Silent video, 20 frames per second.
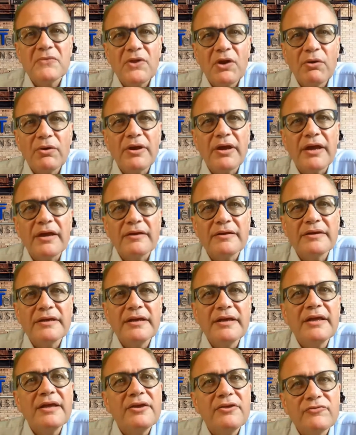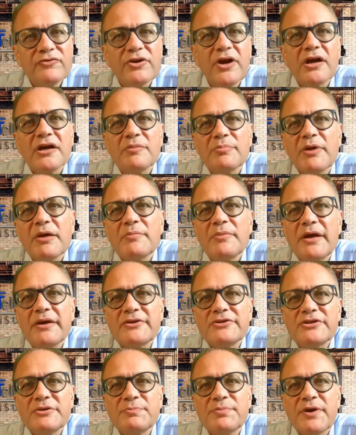Okay, you've talked about
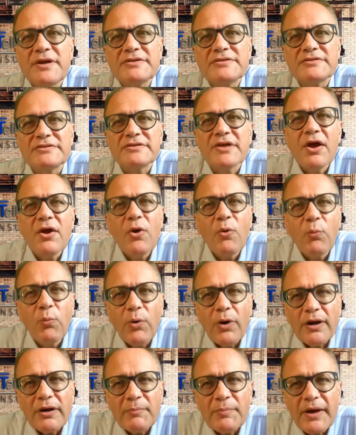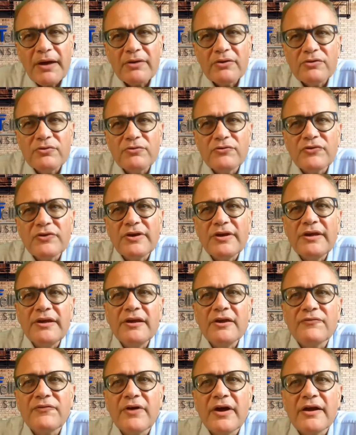managing presses. What about using
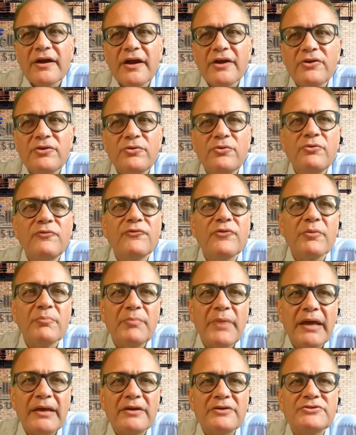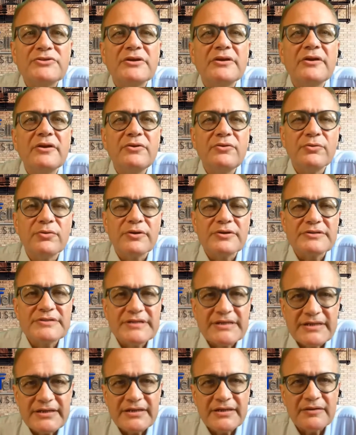EFI IQ for managing your
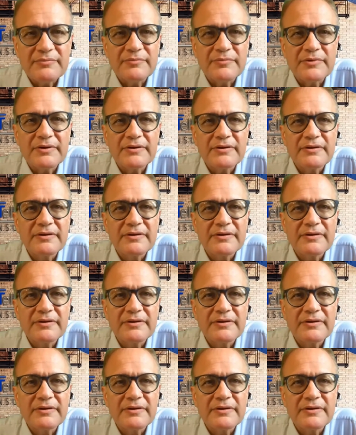team?